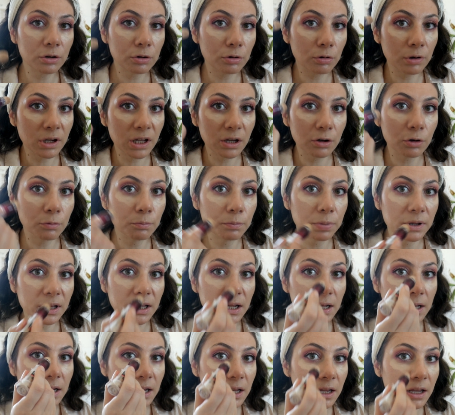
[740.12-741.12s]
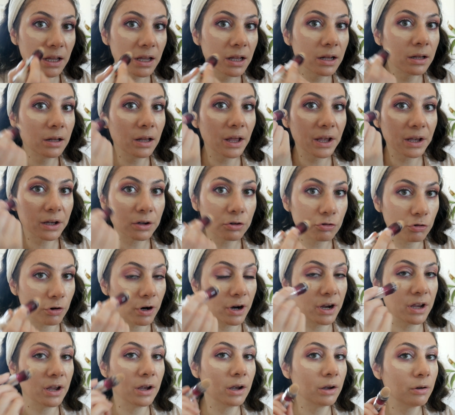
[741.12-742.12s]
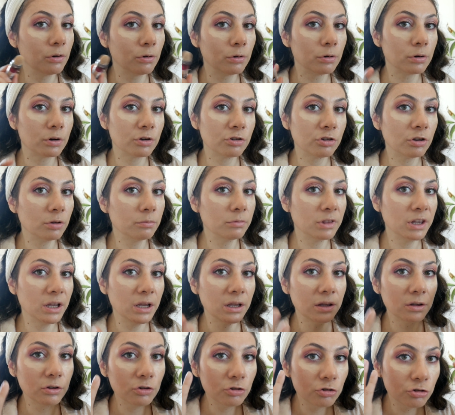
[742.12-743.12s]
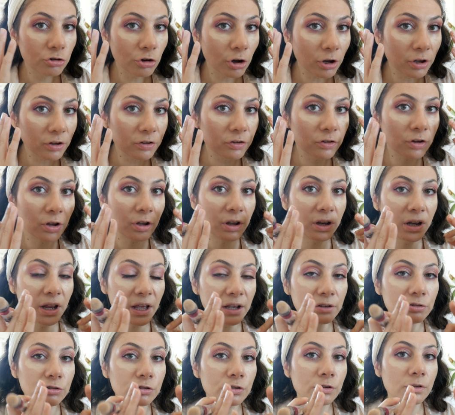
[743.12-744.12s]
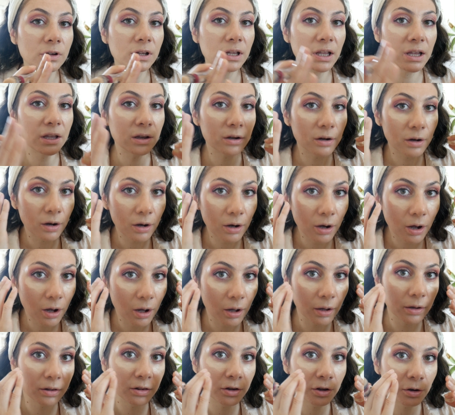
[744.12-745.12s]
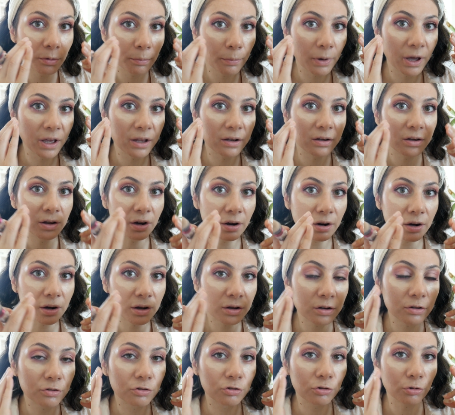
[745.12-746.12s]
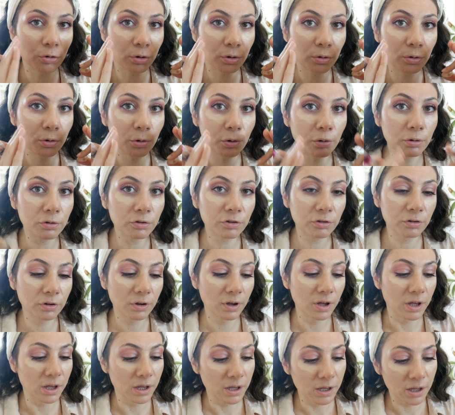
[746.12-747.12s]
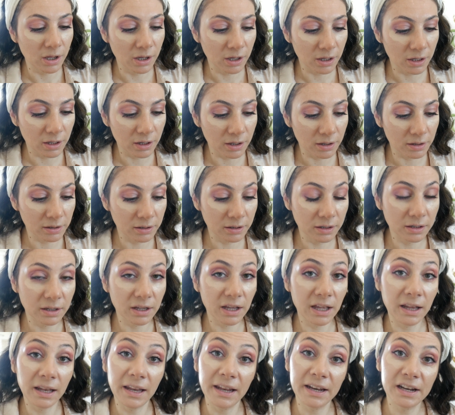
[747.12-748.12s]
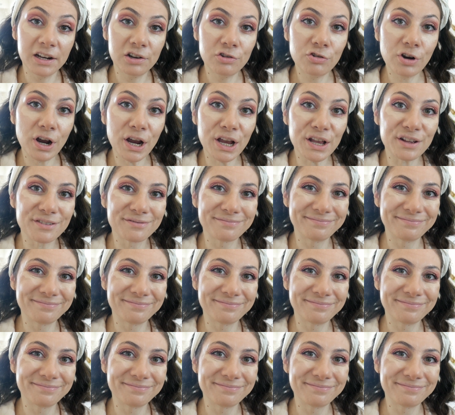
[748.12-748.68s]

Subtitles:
going completely in like a triangle or something, just an extra layer under my dark circles and let it dry.